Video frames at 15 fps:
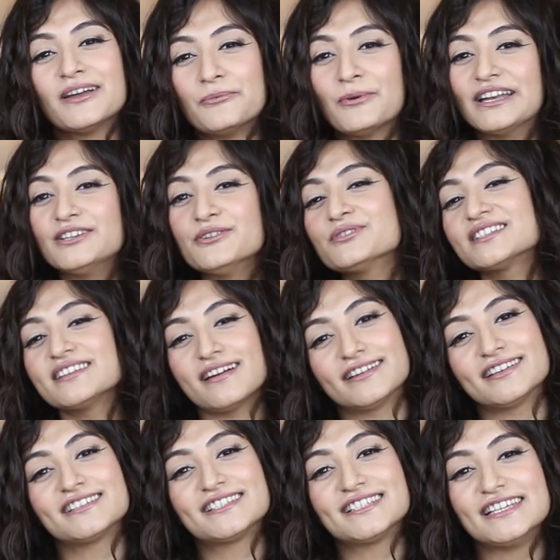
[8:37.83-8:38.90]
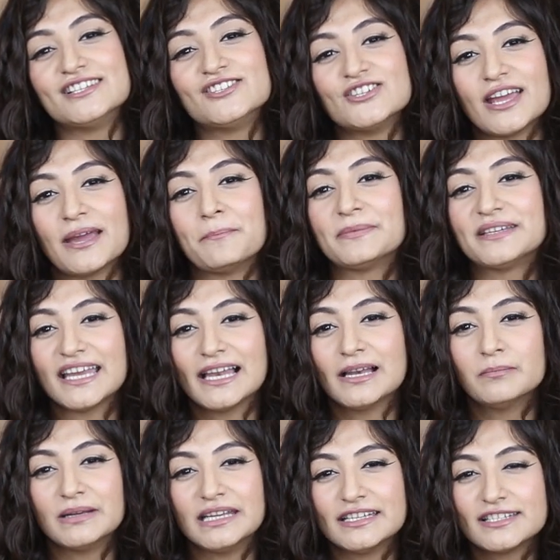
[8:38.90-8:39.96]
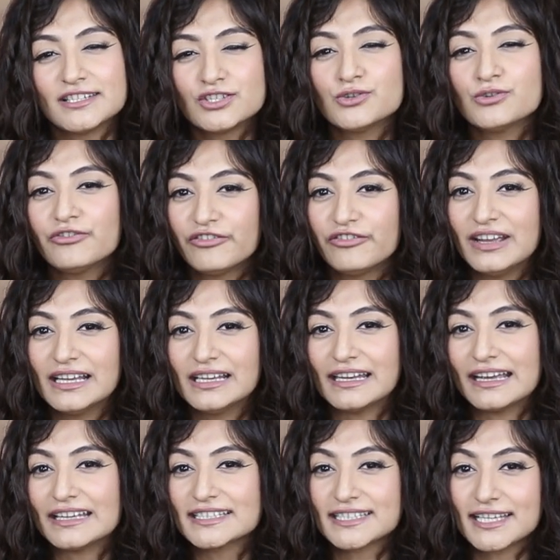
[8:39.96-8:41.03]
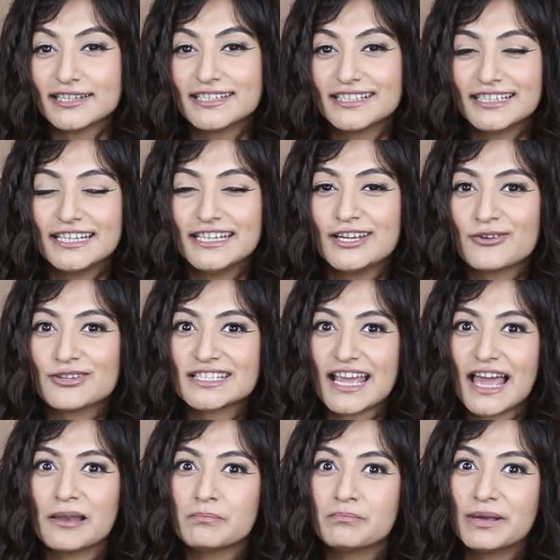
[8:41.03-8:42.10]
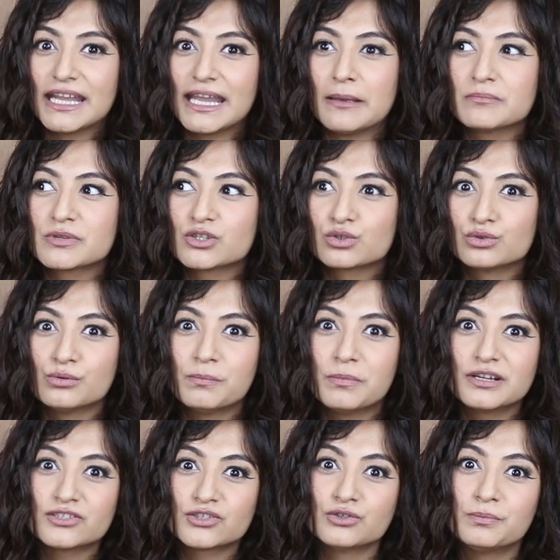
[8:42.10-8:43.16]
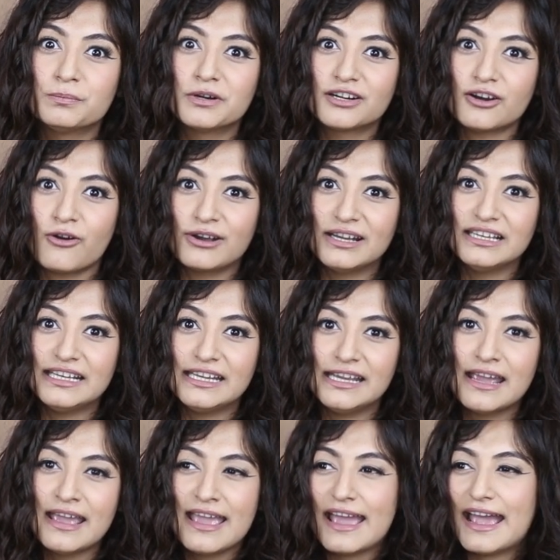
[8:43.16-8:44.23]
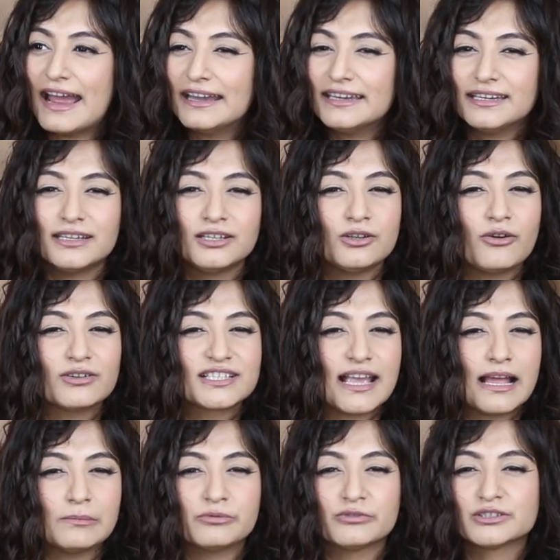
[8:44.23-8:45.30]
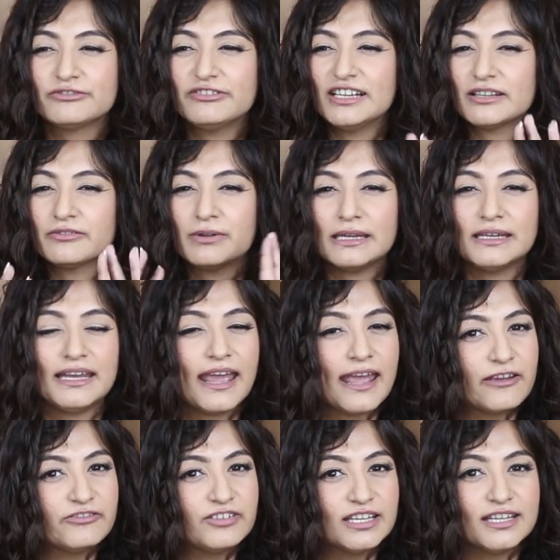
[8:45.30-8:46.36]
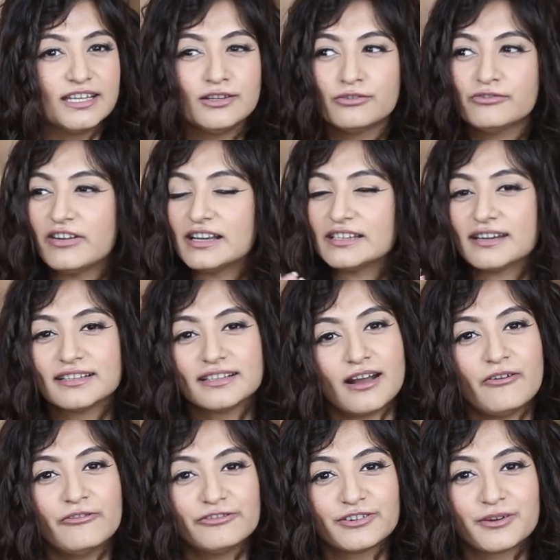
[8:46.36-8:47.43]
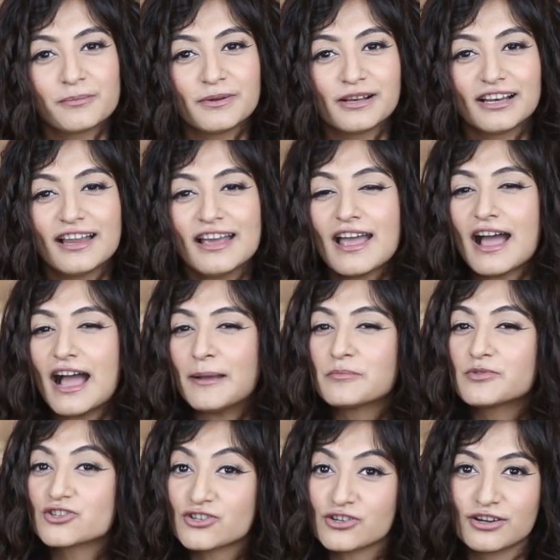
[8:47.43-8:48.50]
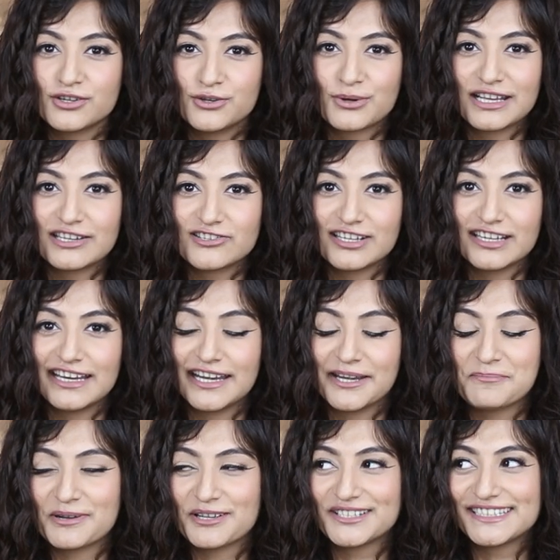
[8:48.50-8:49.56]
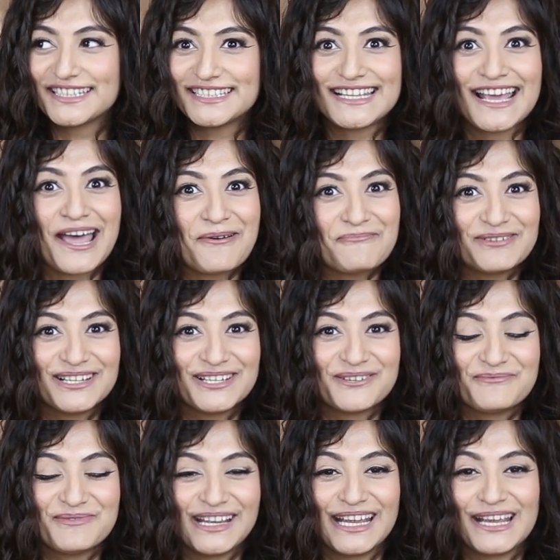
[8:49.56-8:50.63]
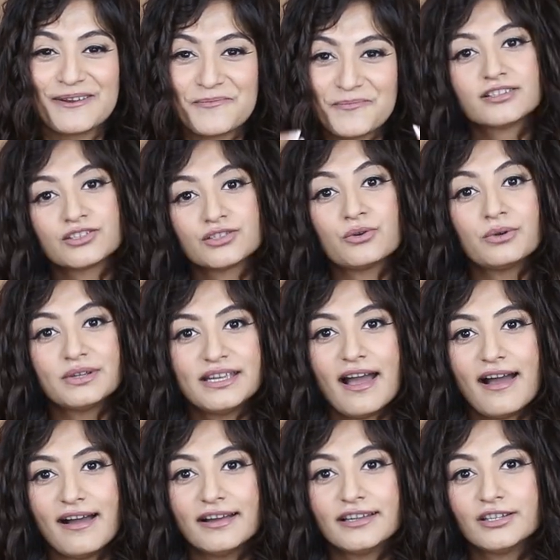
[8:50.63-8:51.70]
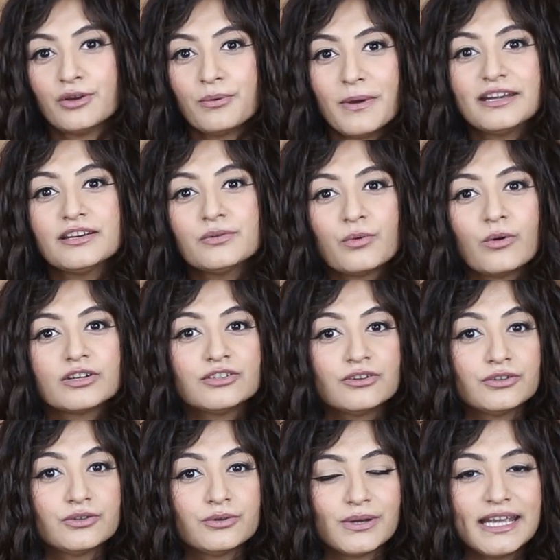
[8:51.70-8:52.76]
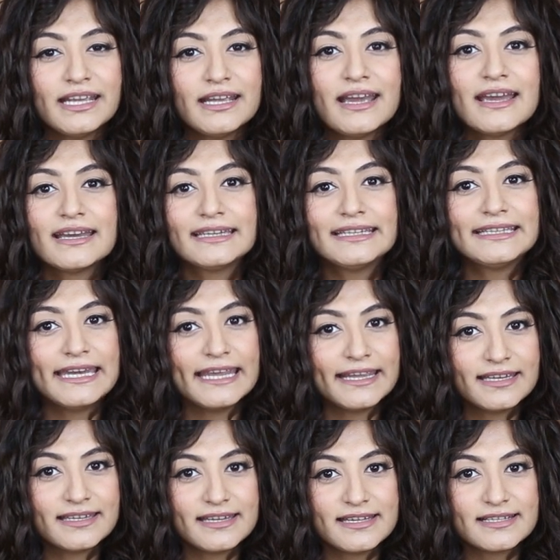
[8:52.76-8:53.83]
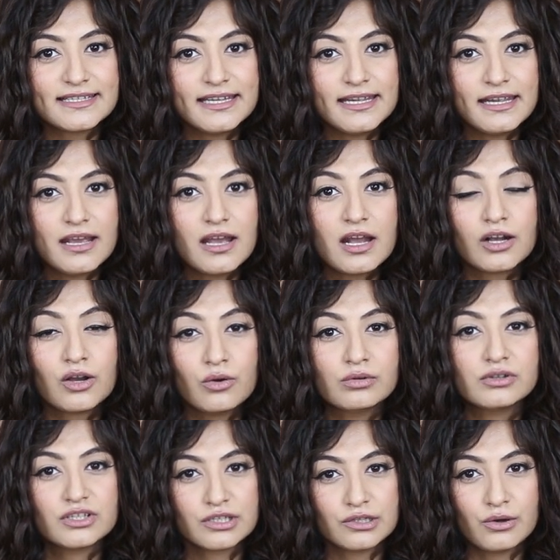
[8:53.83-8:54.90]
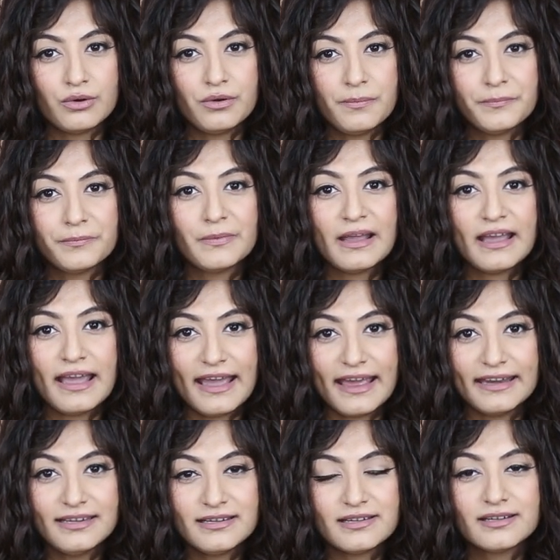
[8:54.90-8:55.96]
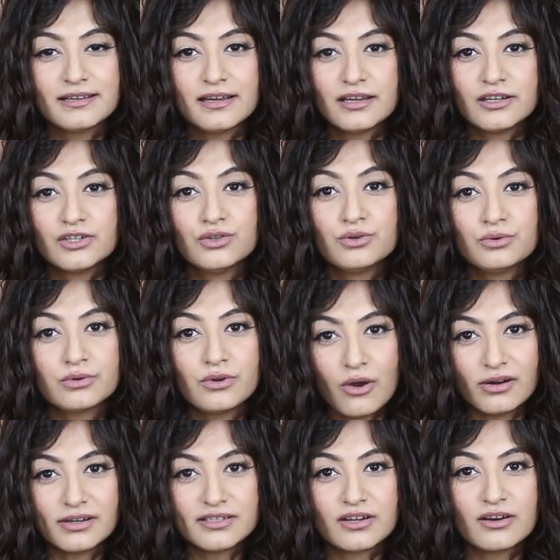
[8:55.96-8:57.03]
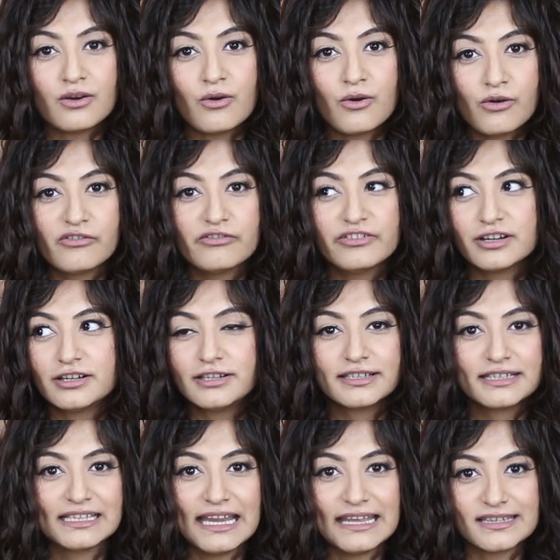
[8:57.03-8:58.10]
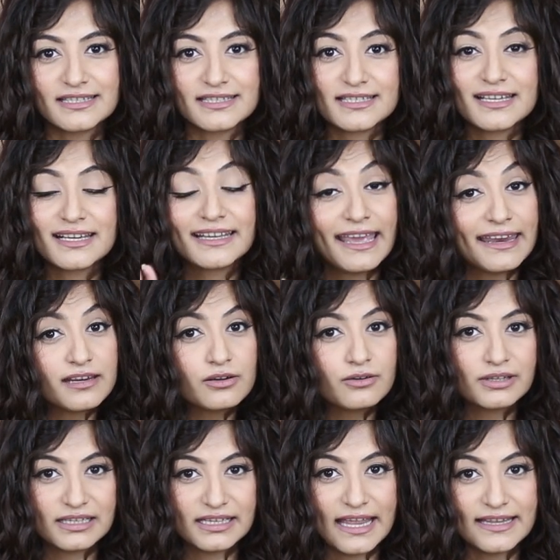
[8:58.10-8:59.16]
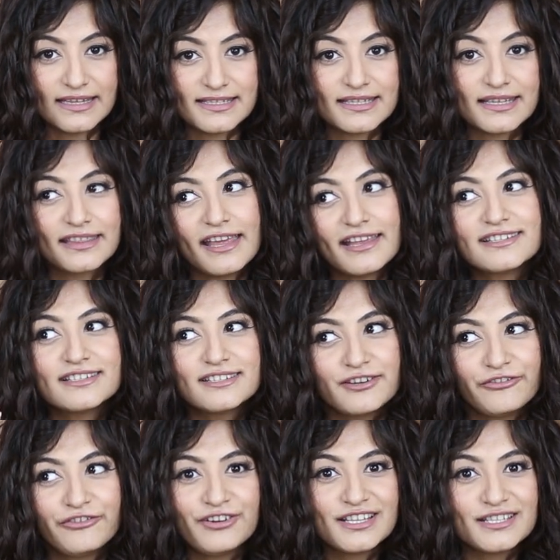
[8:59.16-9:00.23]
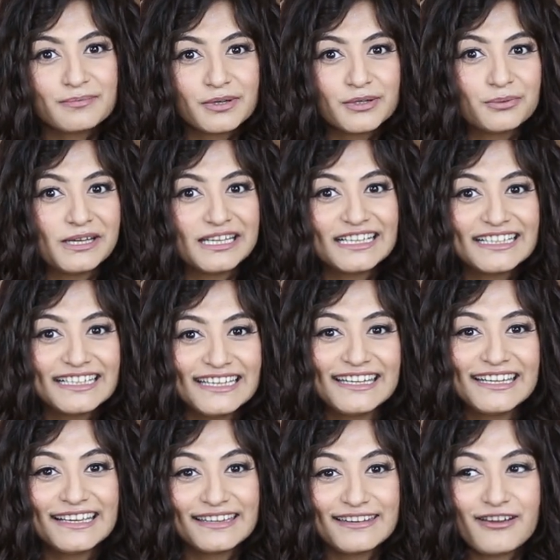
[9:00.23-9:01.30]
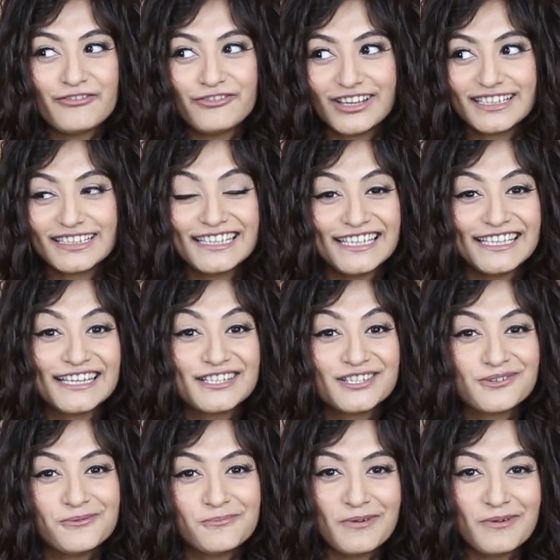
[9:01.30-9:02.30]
When you started CGM, tell me, did you feel like suddenly your scalp became super, super oily and your scalp was feeling very heavy, you felt uncomfortable? I'm sure you can relate because this happened to me. So yeah, no matter what you're doing, take it easy, go slow, and do not over cleanse. Get a good cleanse. There's a difference between cleaning enough and cleaning too